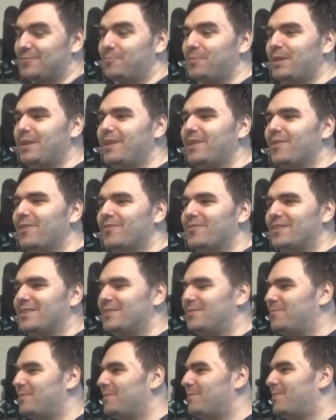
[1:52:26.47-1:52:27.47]
Speaking of
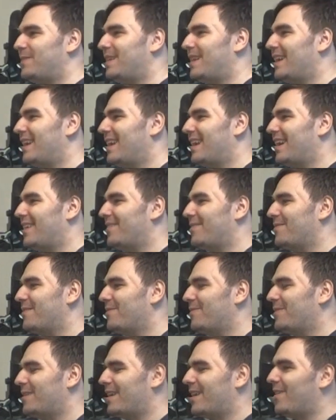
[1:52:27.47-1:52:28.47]
these people, I
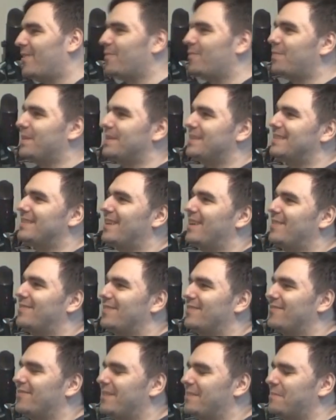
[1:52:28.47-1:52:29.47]
remember how pissed off
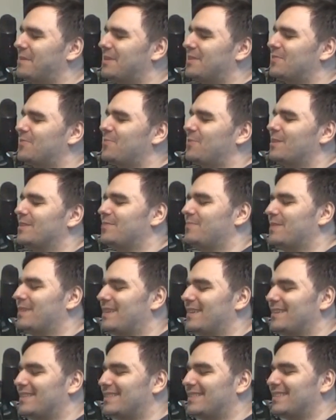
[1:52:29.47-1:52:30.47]
a feminist was
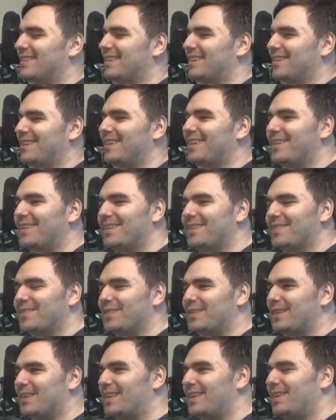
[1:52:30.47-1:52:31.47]
because
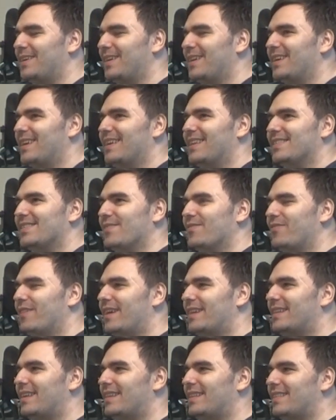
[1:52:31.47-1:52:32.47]
the
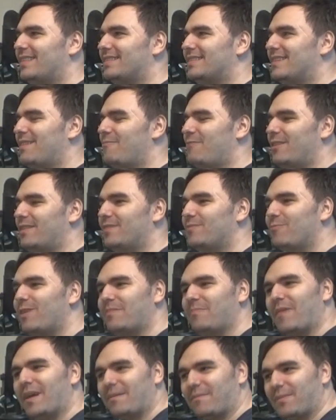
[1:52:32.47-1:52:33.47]
fact that someone did
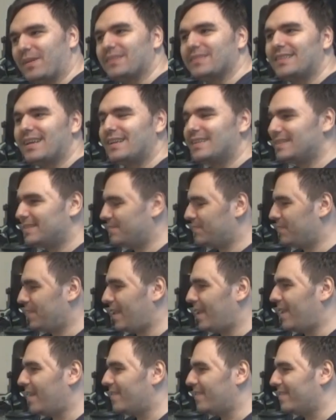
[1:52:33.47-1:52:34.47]
what Mike Pence does
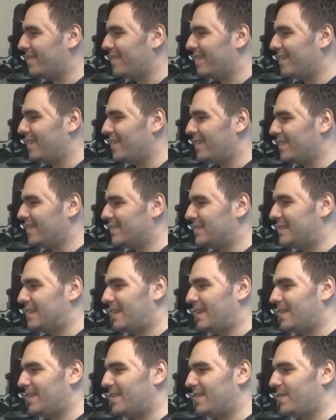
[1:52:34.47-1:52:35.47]
and
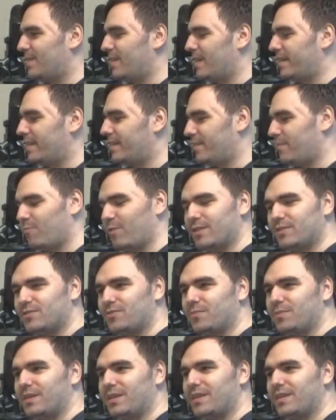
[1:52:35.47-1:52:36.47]
said that he wants
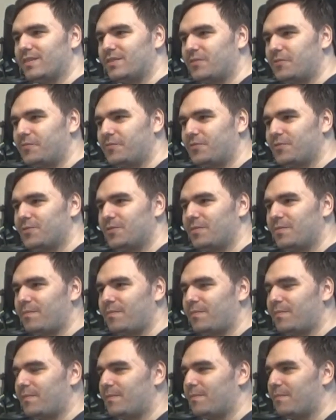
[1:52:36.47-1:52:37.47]
to be interviewed
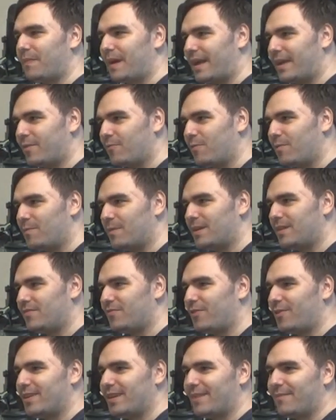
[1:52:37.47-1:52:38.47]
by a woman
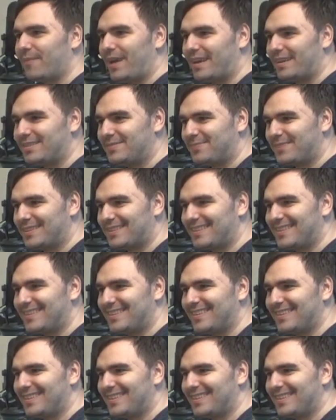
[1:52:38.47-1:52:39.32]
if only a man is present.